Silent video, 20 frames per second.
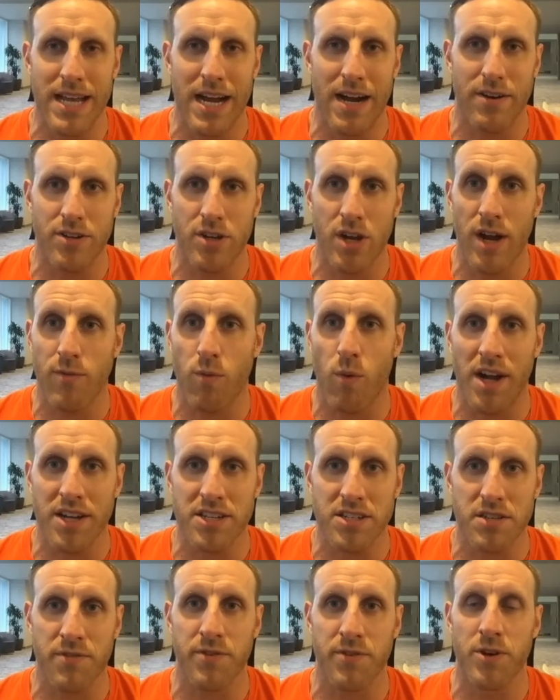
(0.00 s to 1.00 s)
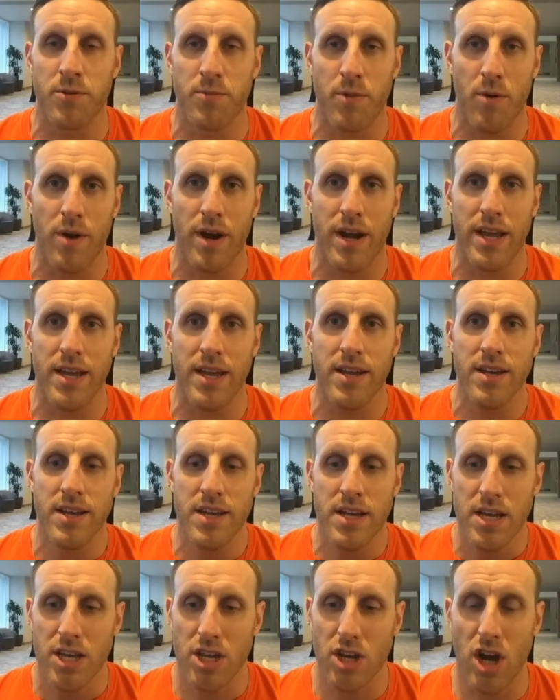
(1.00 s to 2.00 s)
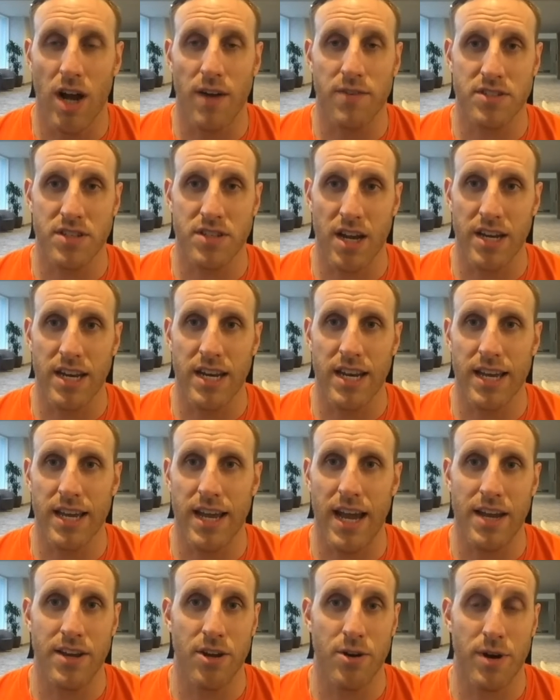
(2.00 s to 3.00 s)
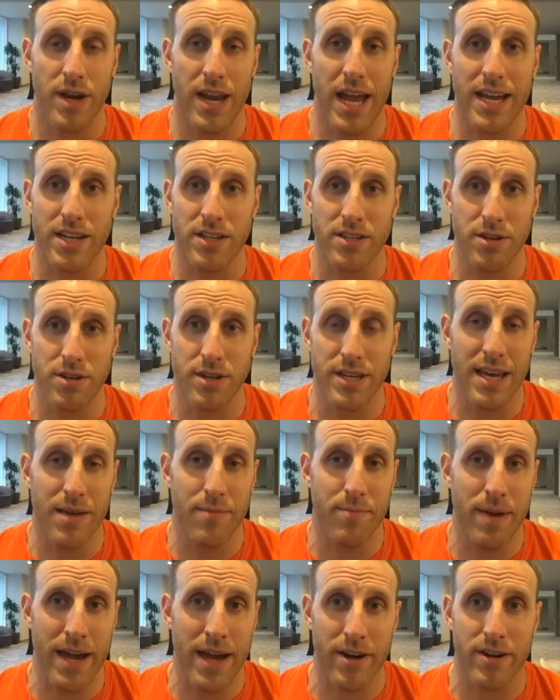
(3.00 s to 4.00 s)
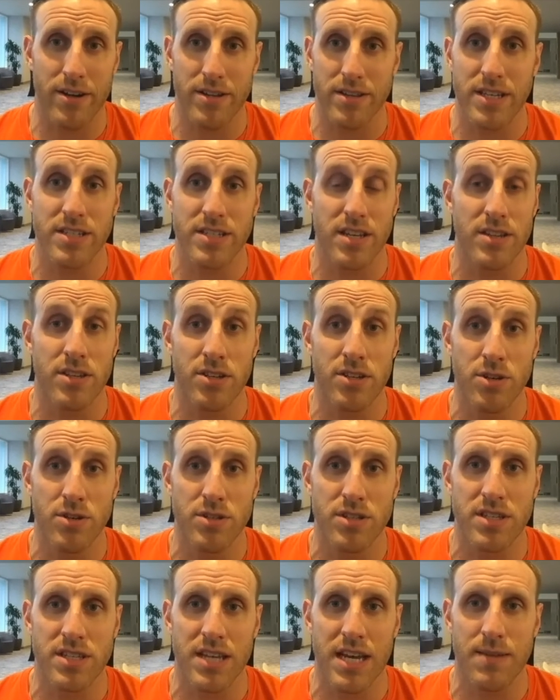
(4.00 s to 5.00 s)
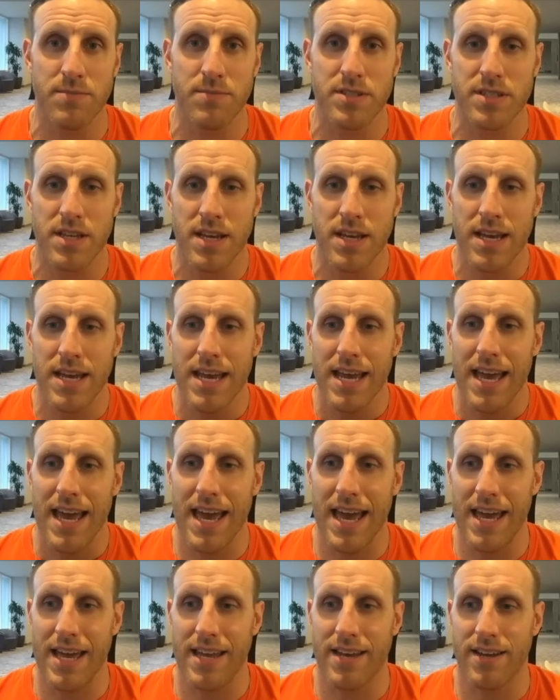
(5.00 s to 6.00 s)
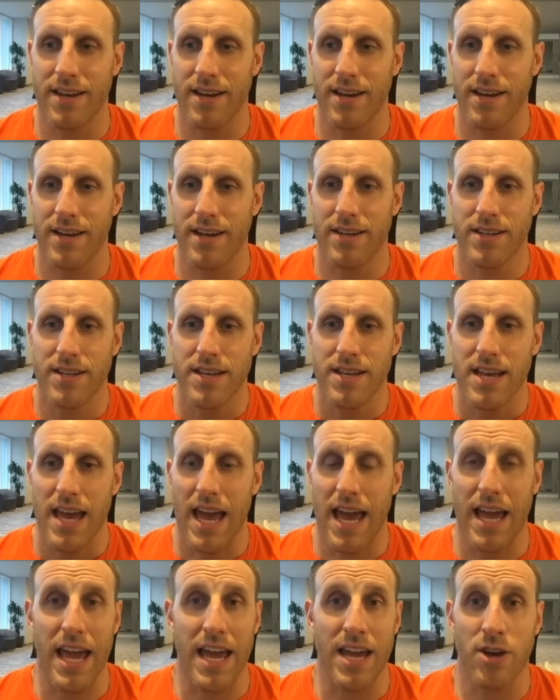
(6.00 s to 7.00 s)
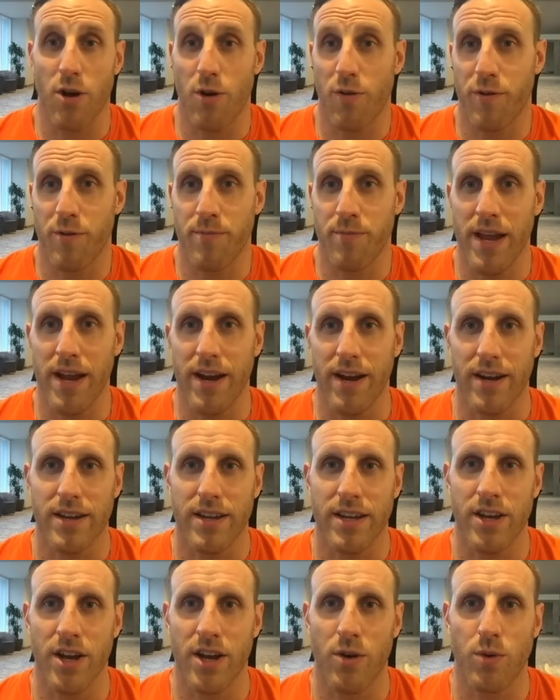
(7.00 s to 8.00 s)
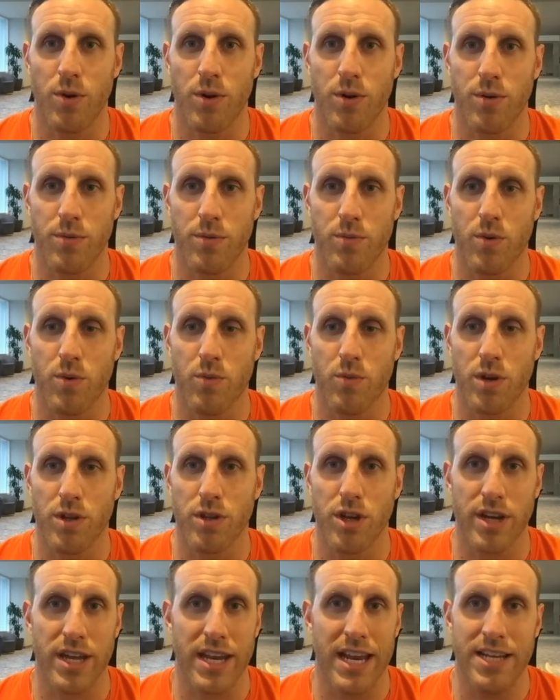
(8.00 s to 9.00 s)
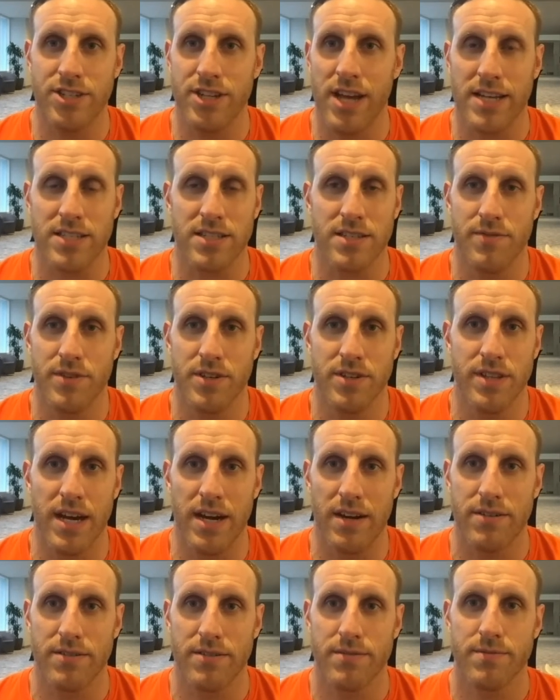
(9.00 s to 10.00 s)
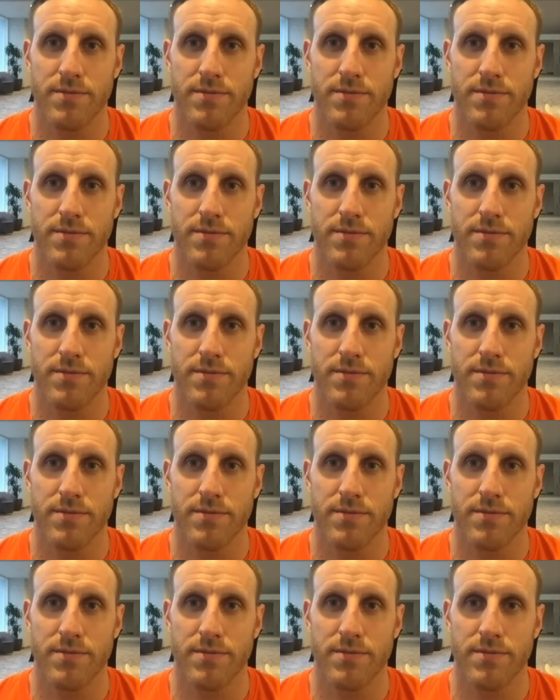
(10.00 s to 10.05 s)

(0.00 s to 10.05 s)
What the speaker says: now. I've watched the film already. I've studied it. I know what I can do to get better, at least on the deuce attempts, and go from there. We're looking at Jacksonville now.